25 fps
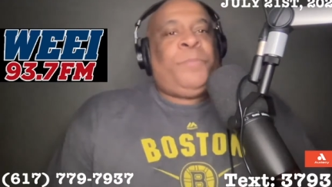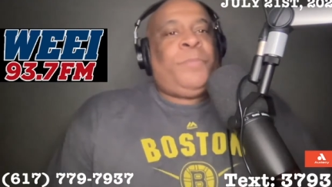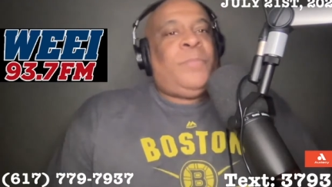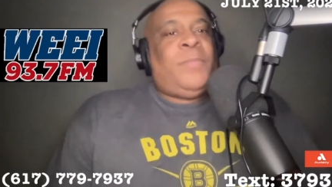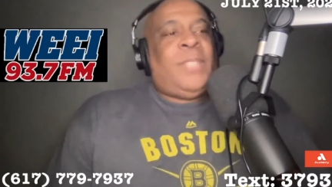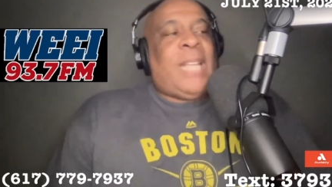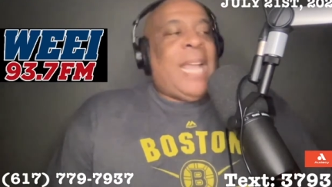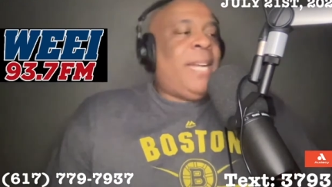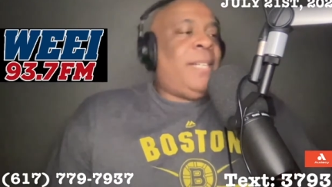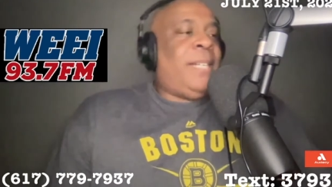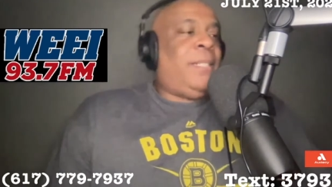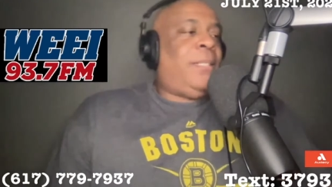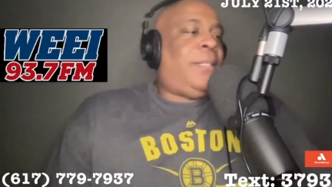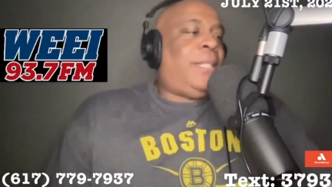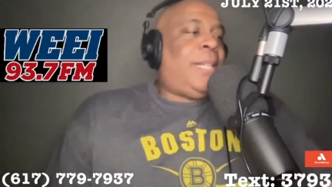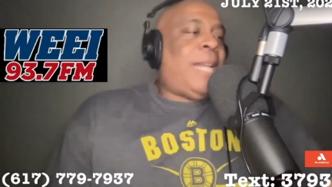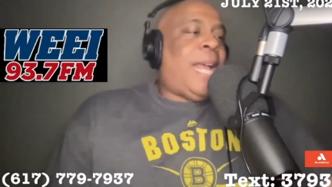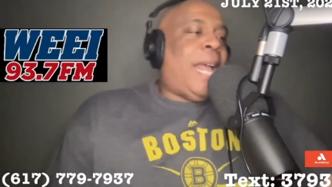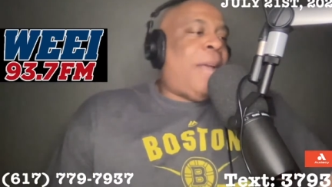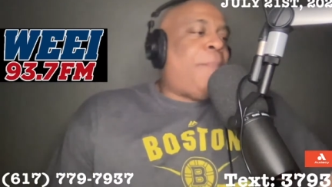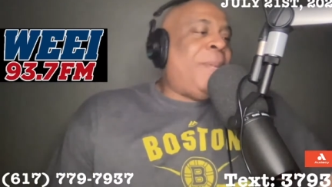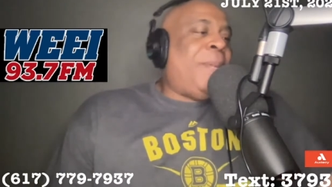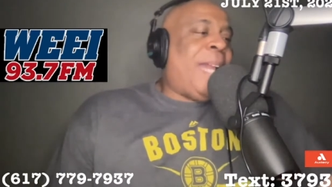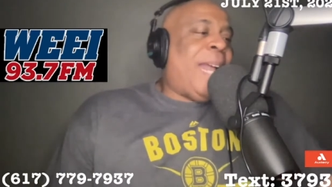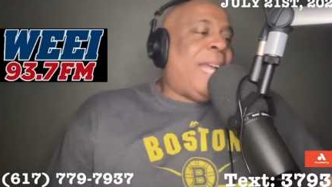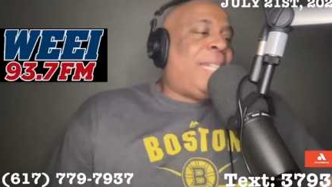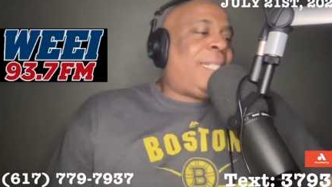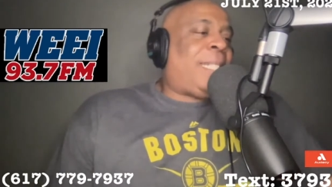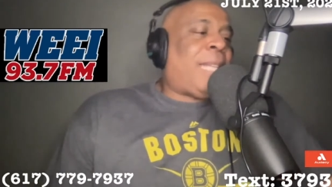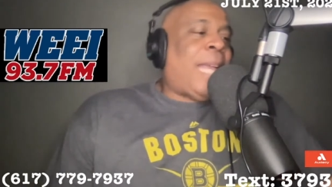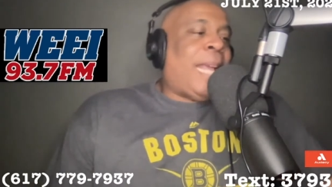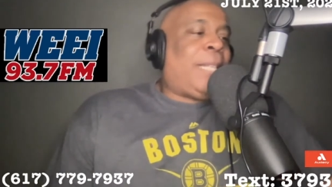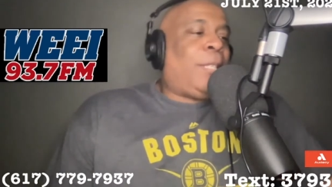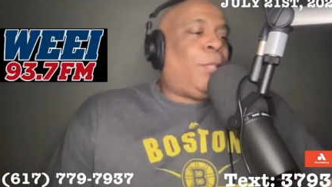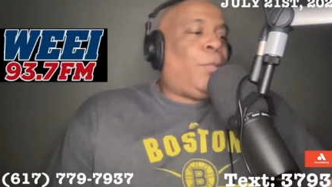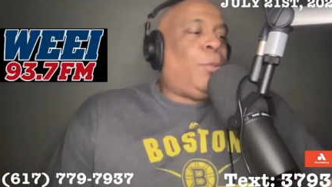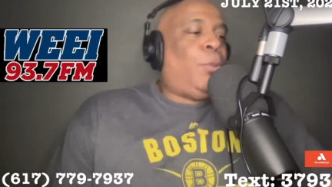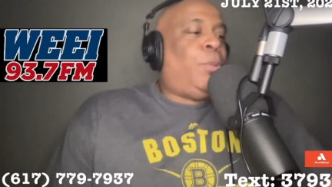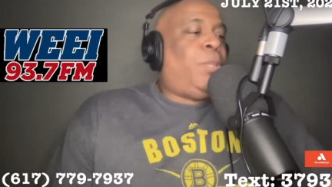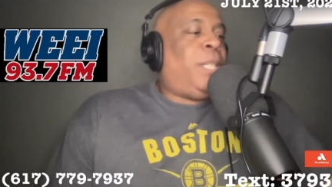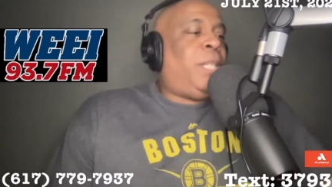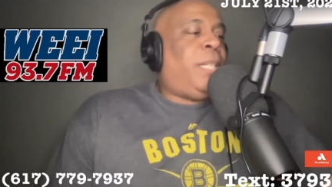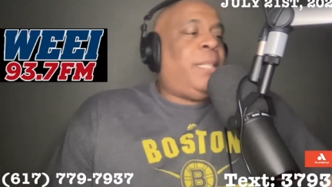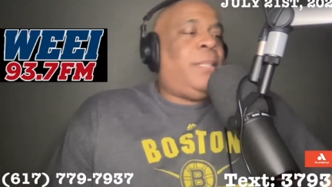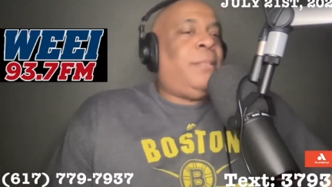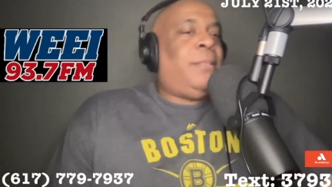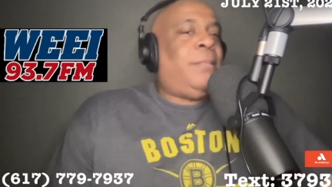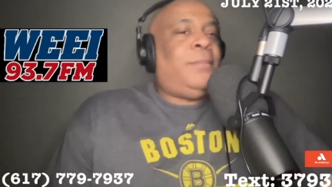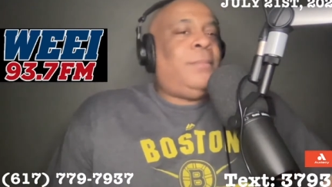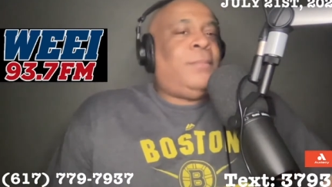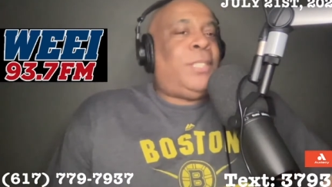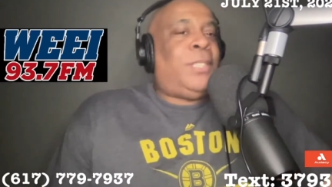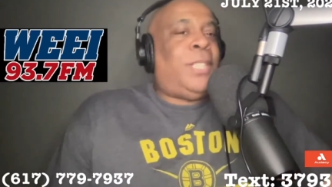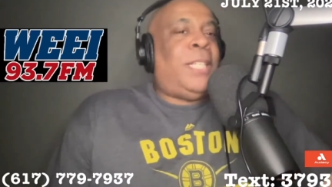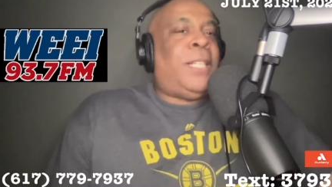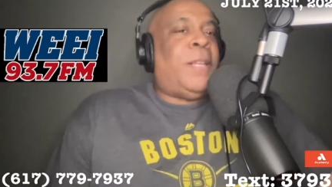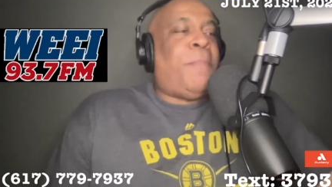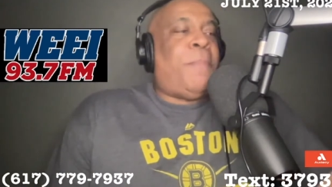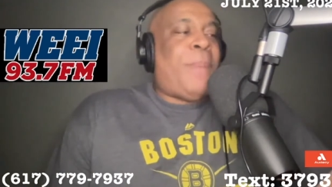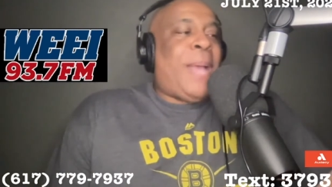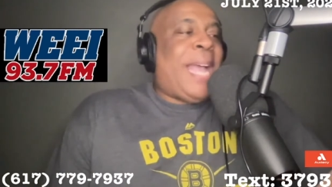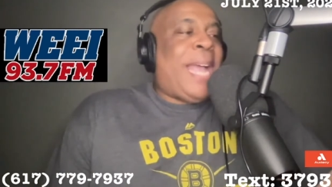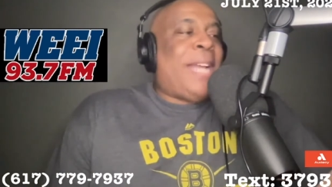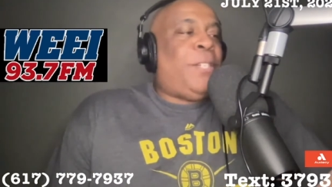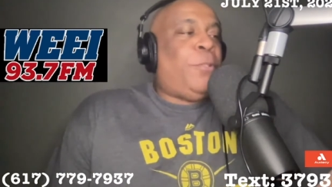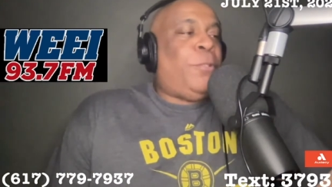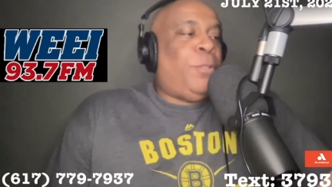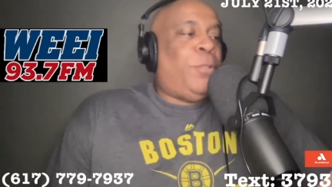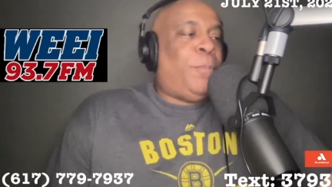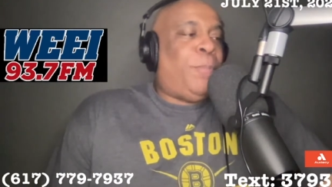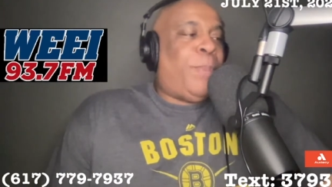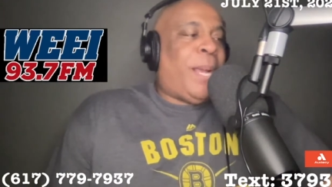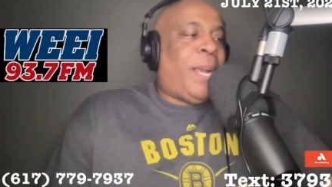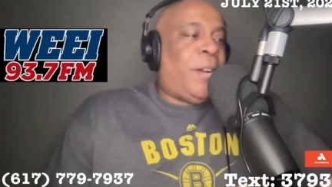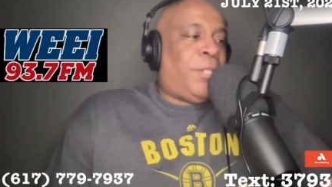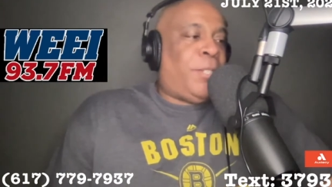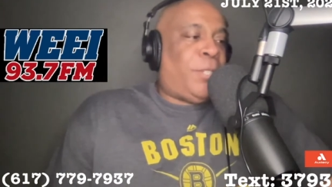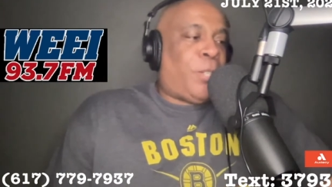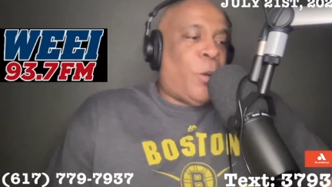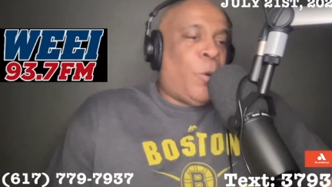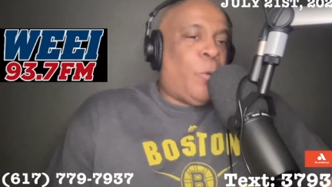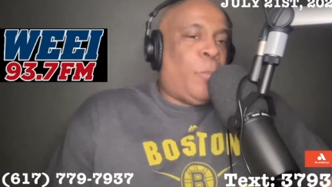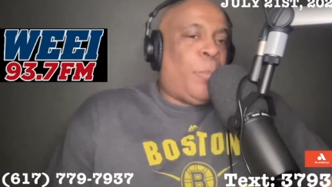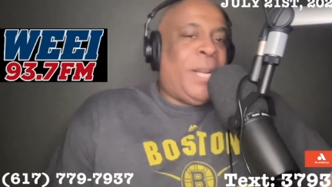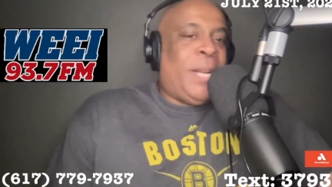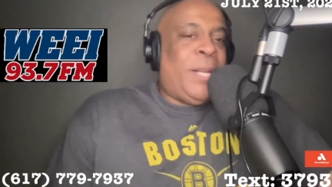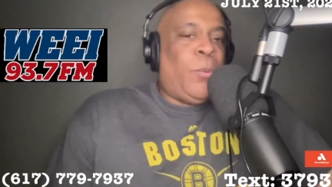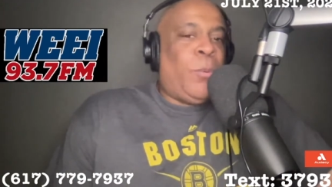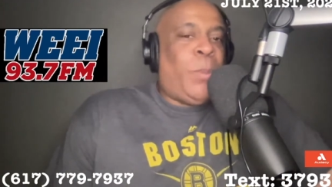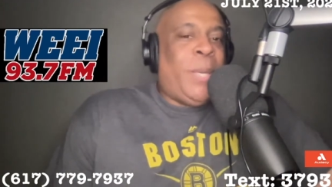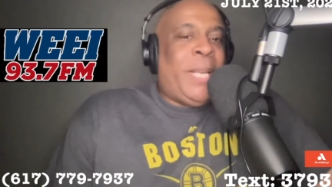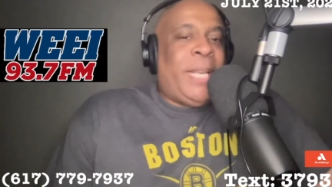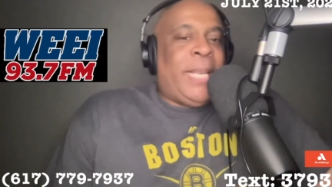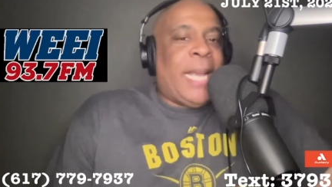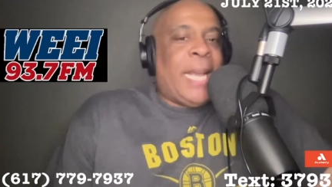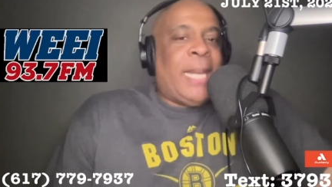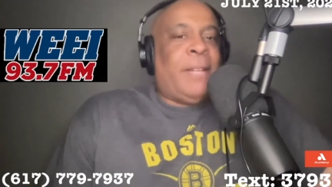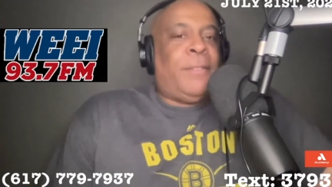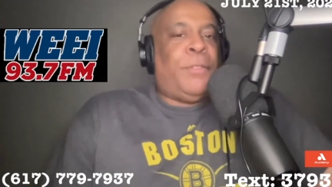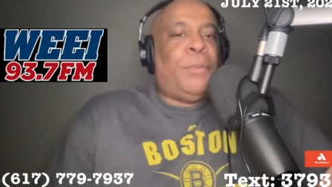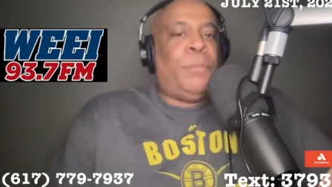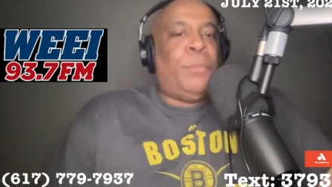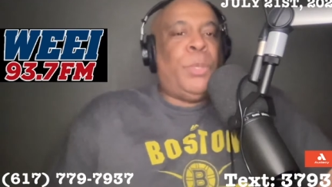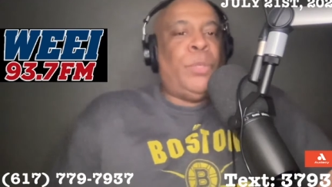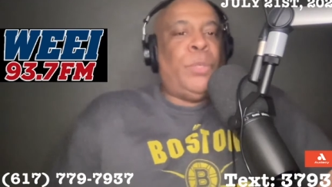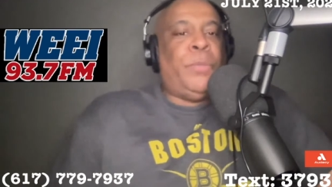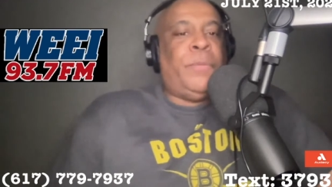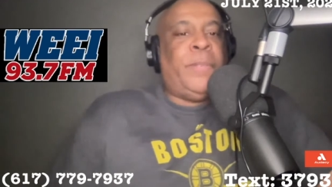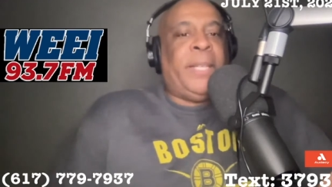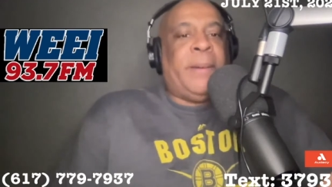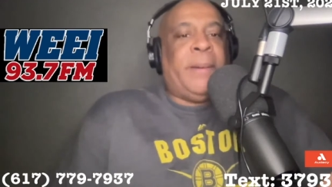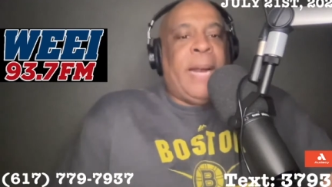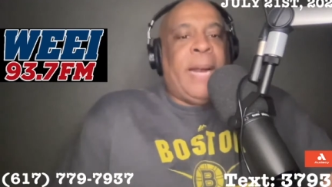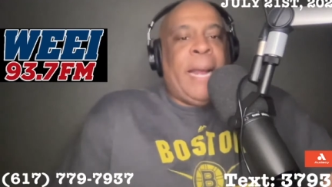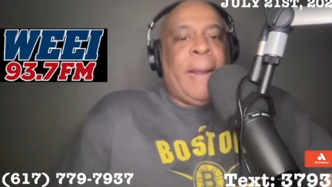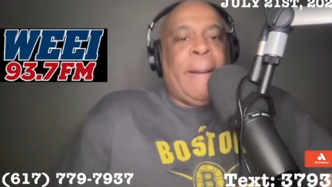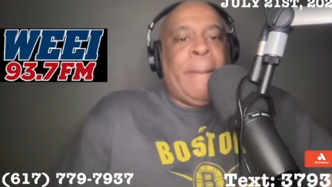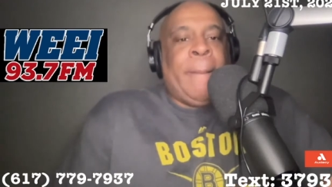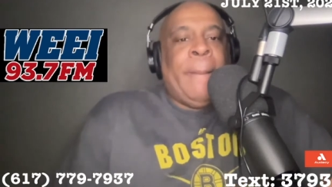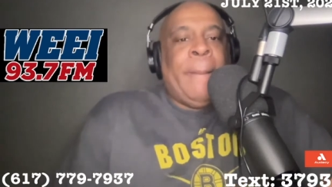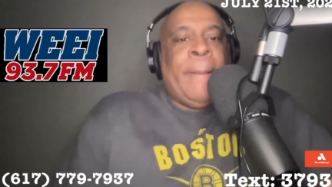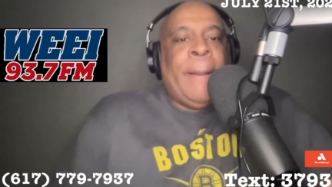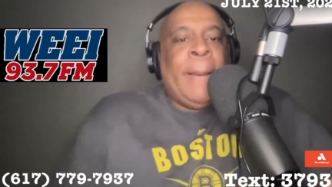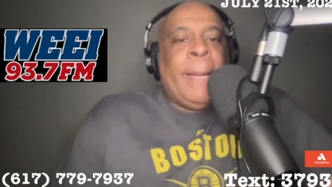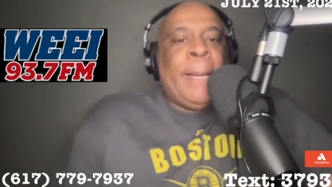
That's like losing to the Bad News Bears opening weekend of the movie, right?